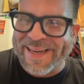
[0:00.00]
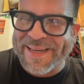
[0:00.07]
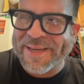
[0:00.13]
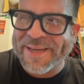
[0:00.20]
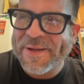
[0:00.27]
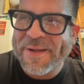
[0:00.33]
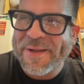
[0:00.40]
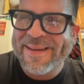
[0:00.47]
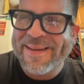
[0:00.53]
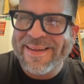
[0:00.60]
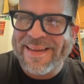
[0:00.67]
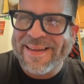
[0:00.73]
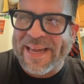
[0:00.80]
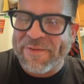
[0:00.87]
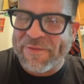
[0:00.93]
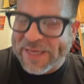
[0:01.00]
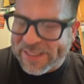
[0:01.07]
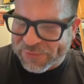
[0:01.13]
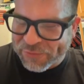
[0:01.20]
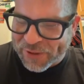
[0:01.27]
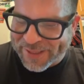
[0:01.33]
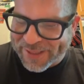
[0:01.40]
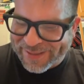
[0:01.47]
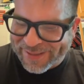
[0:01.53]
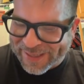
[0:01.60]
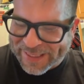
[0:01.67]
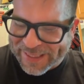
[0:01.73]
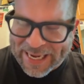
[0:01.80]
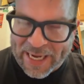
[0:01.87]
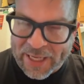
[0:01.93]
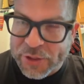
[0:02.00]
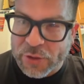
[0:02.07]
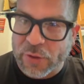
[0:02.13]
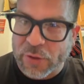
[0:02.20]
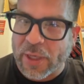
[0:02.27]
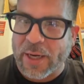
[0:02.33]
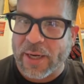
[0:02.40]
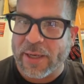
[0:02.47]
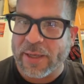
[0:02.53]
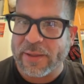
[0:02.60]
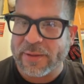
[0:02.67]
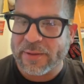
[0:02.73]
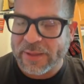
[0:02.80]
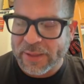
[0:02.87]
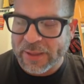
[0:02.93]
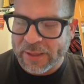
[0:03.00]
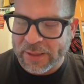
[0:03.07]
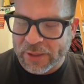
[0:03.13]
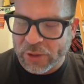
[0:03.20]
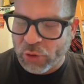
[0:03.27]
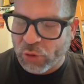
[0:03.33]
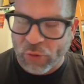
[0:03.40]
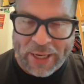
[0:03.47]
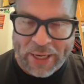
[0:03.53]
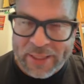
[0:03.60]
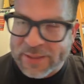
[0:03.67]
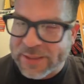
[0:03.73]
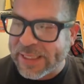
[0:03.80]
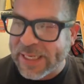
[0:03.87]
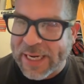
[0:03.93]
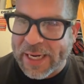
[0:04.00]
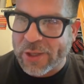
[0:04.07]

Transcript: like if he's running a gangster line, crazy